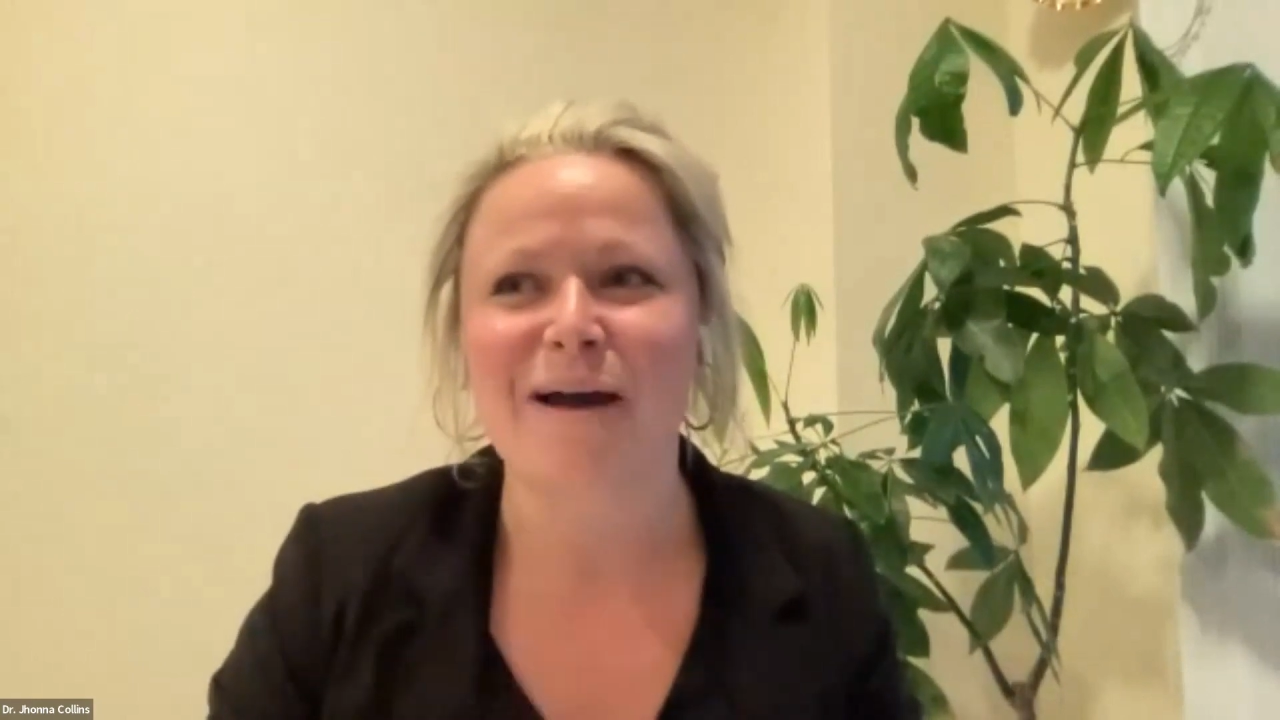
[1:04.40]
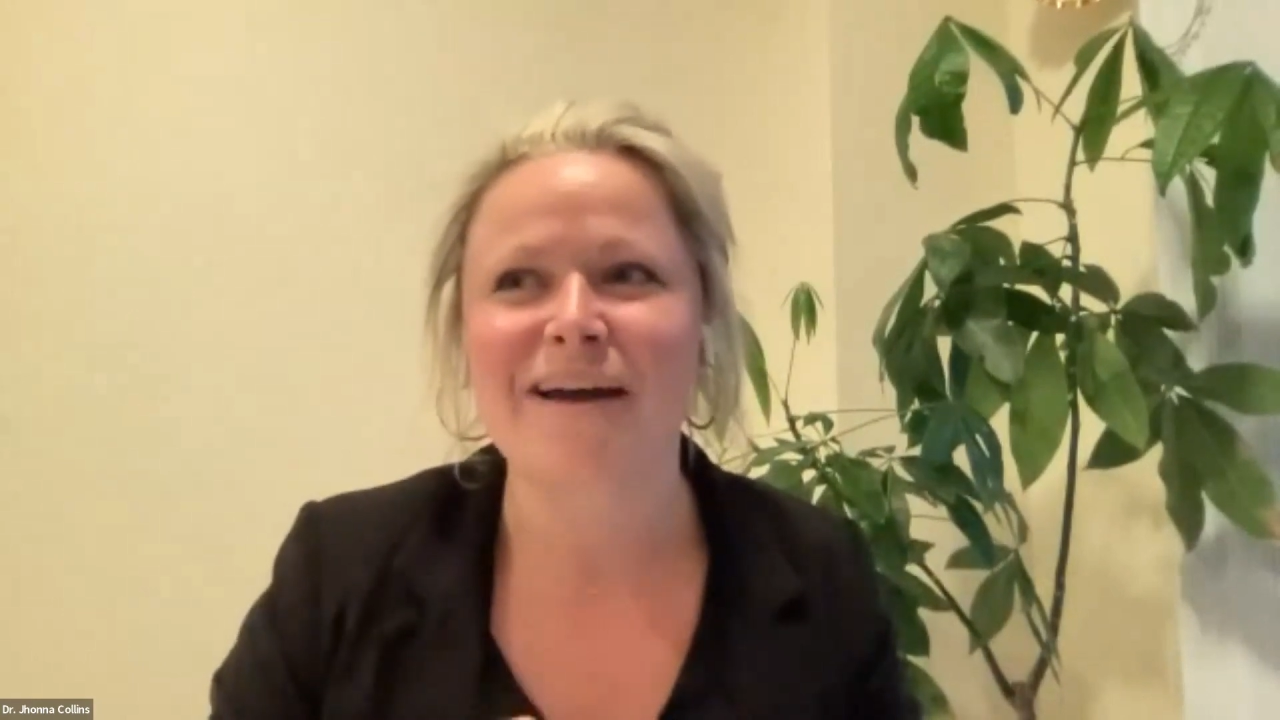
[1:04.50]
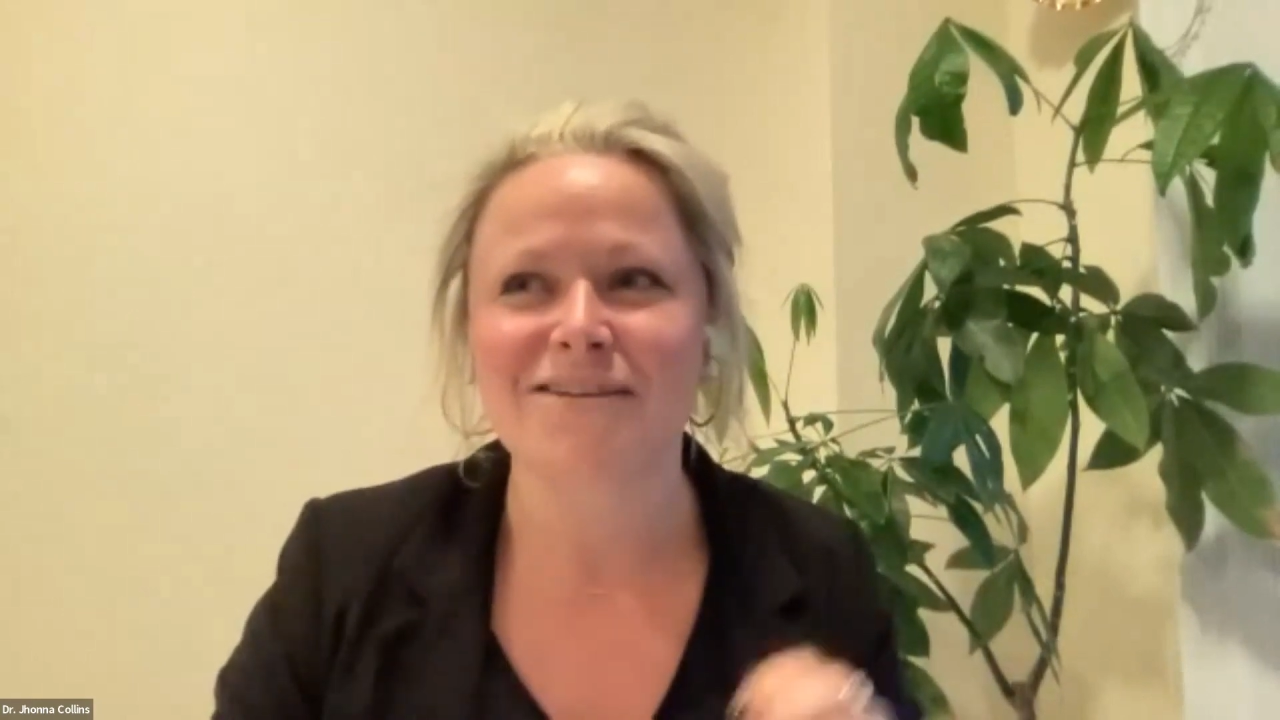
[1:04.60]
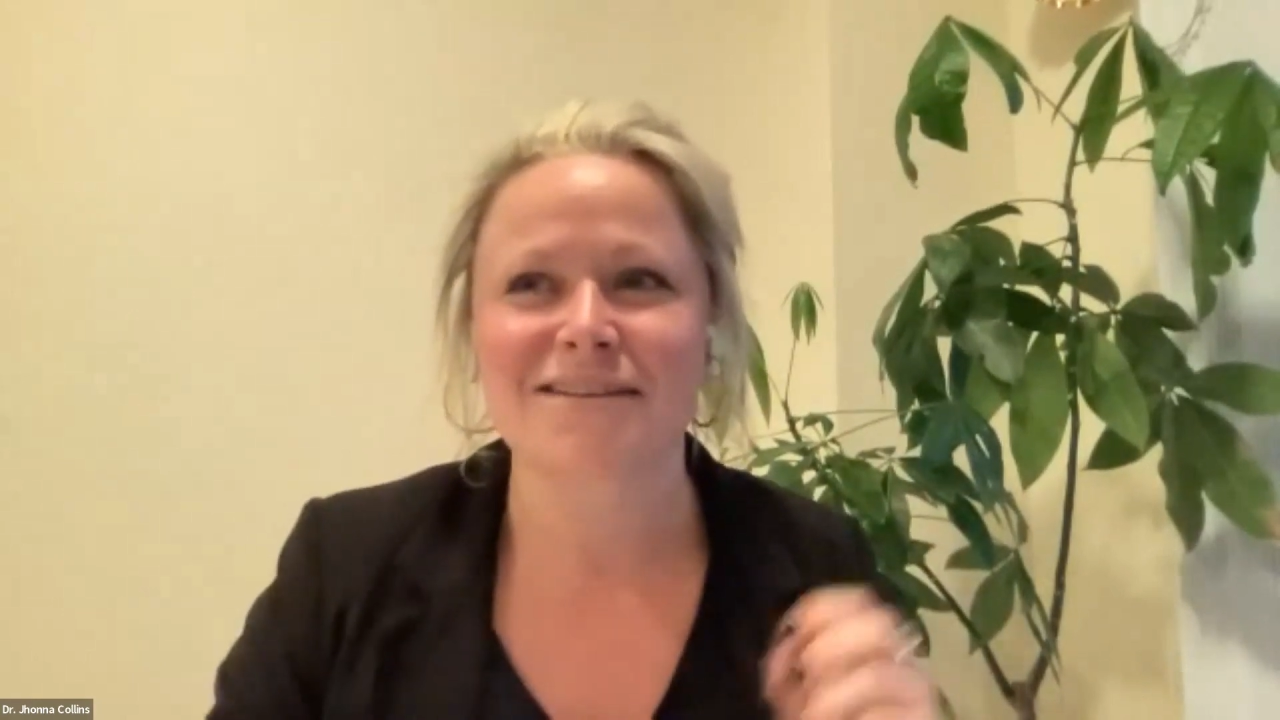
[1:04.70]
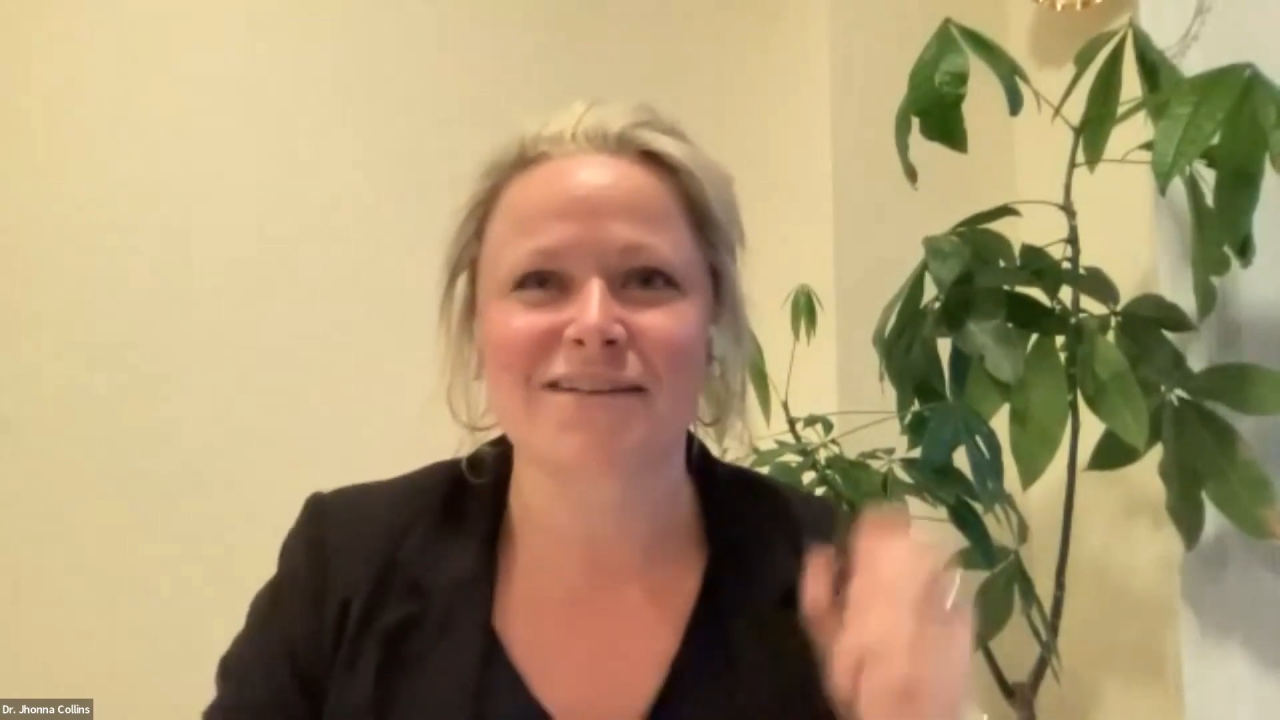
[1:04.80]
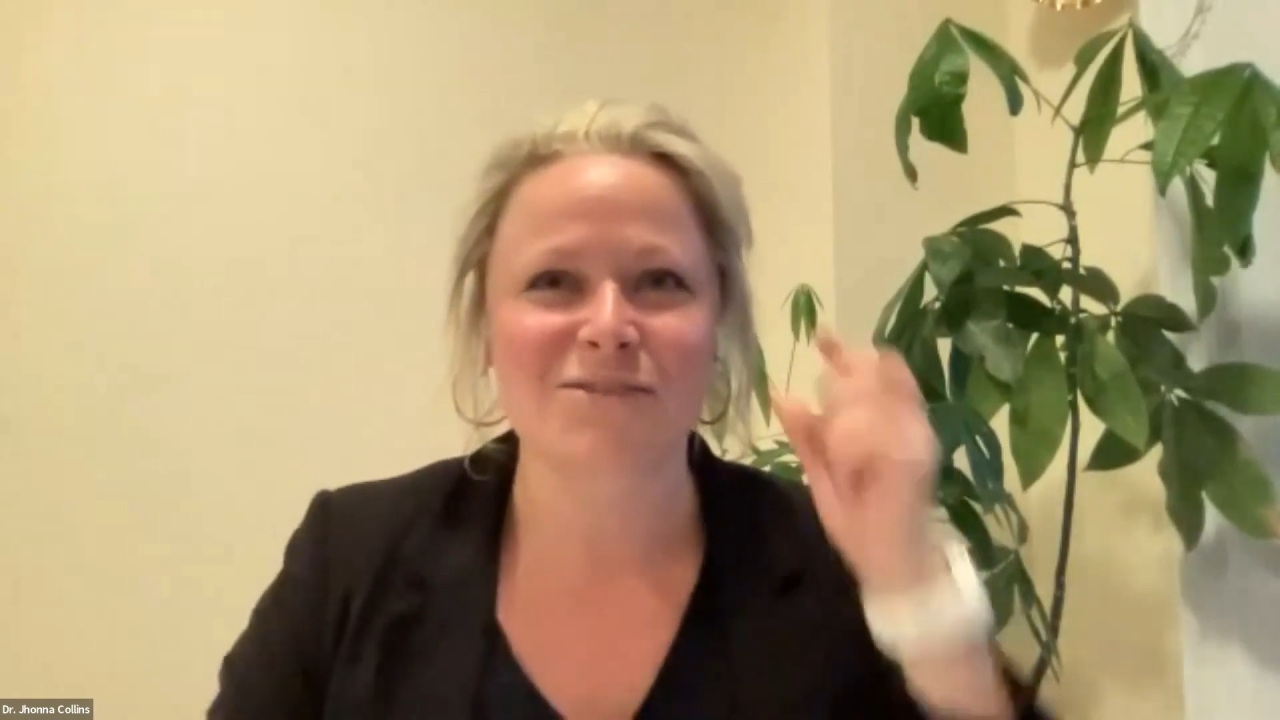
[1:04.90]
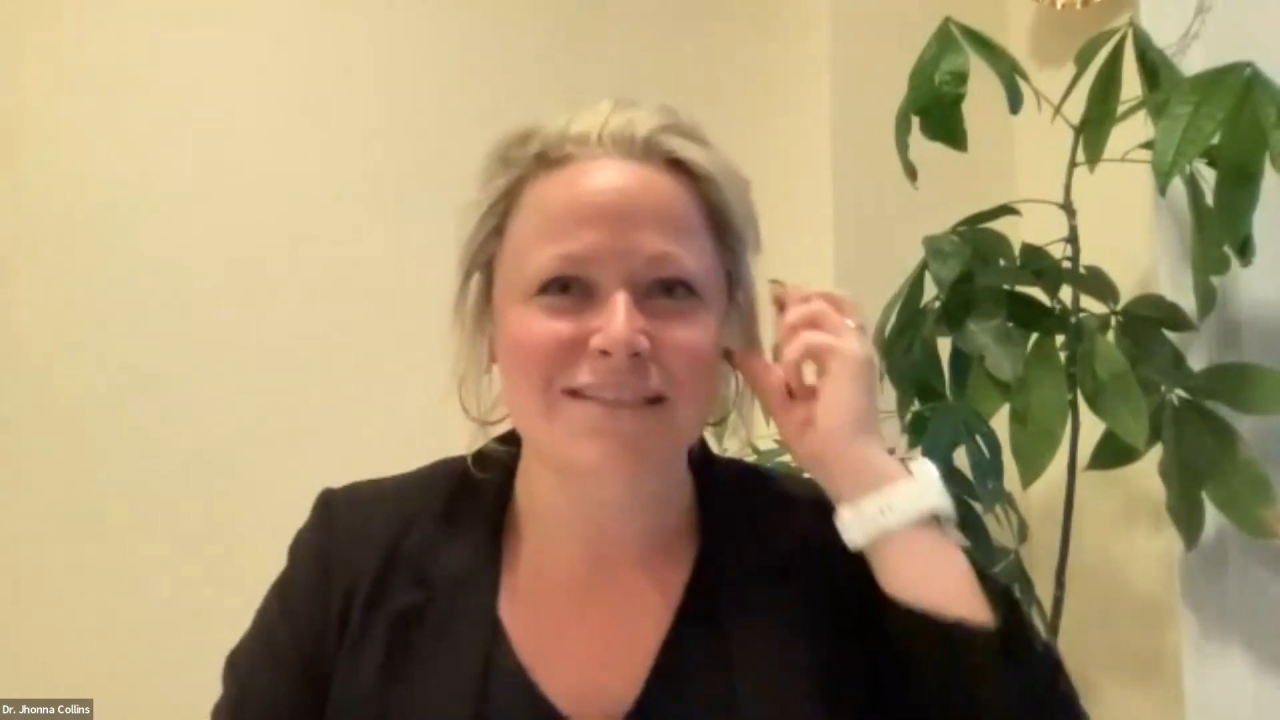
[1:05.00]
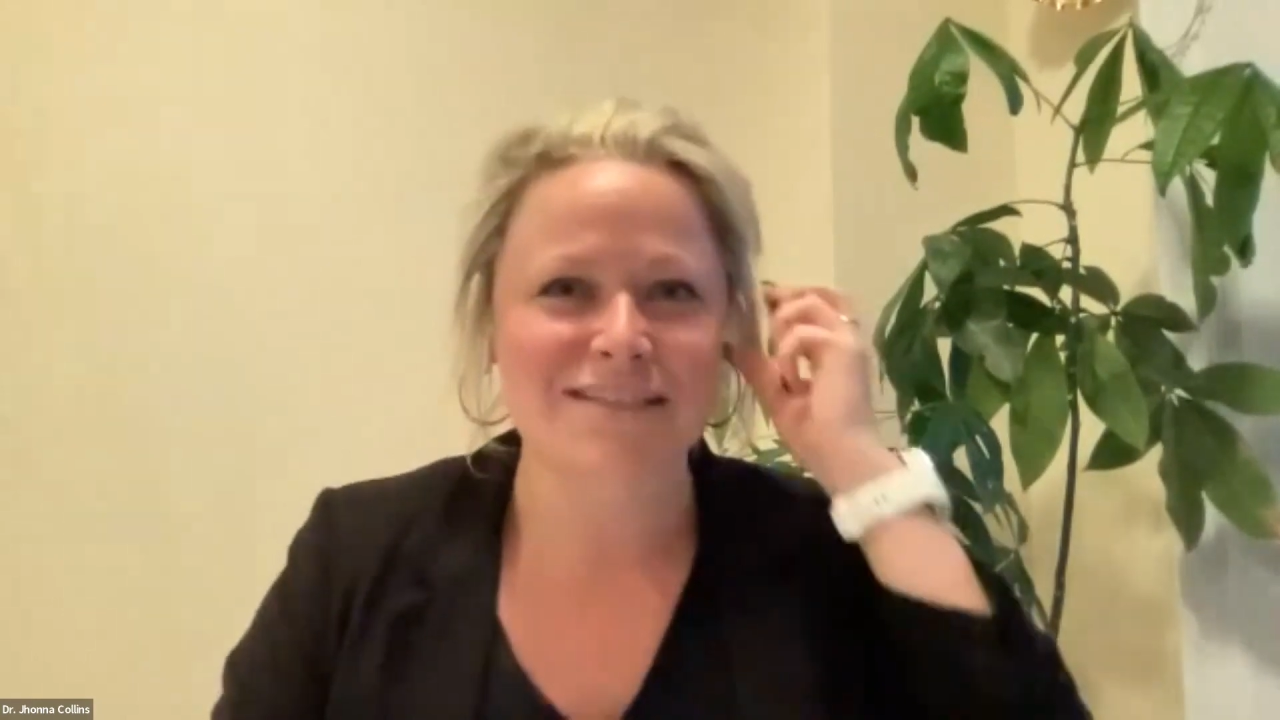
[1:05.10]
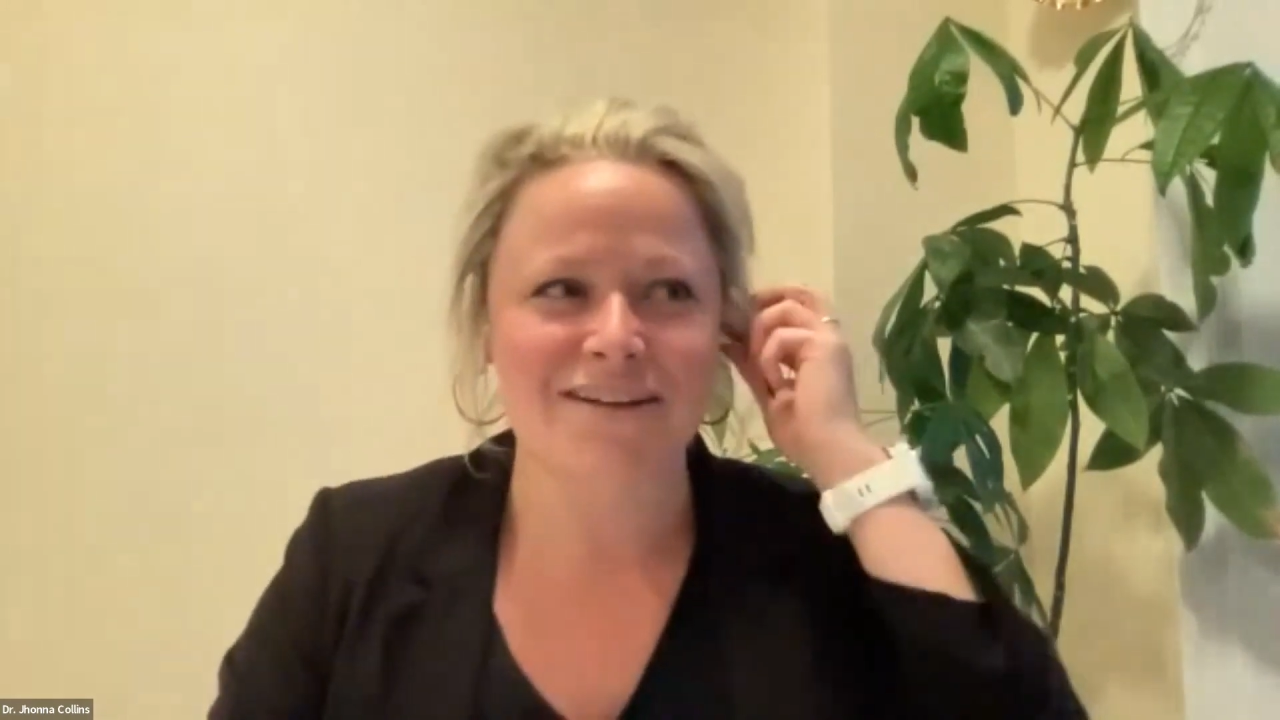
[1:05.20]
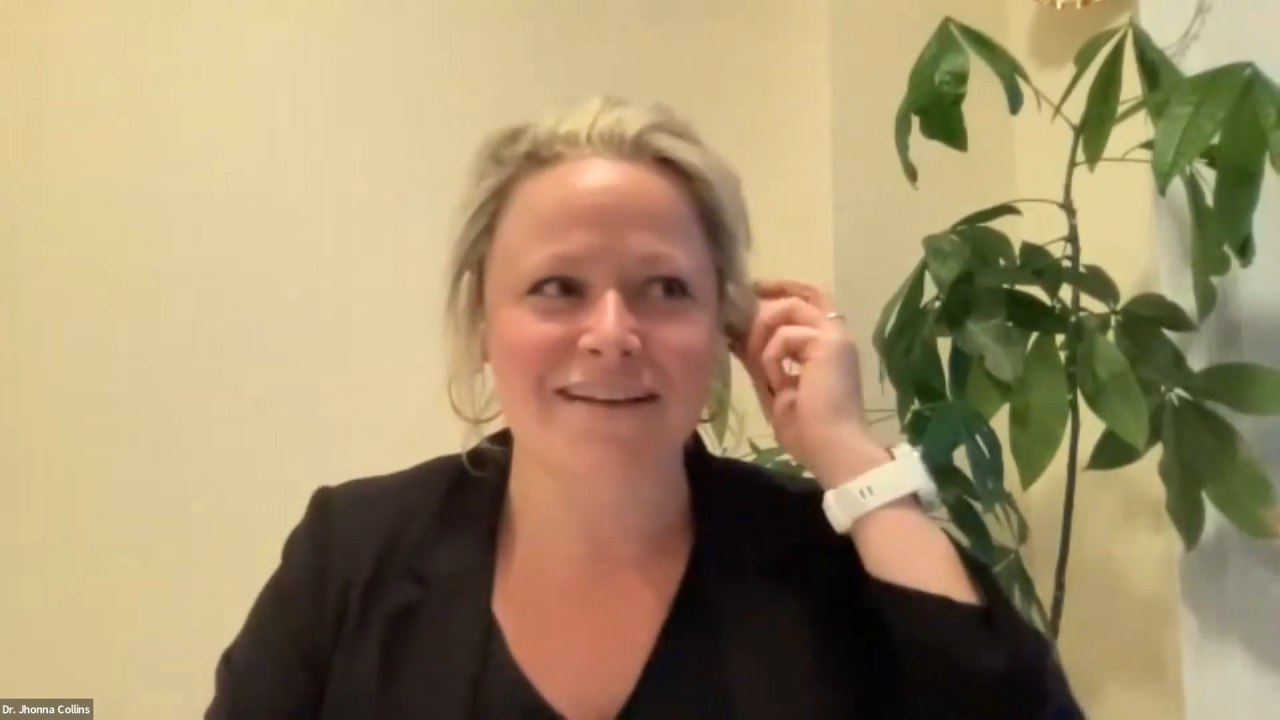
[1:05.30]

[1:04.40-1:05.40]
spiders, I only saw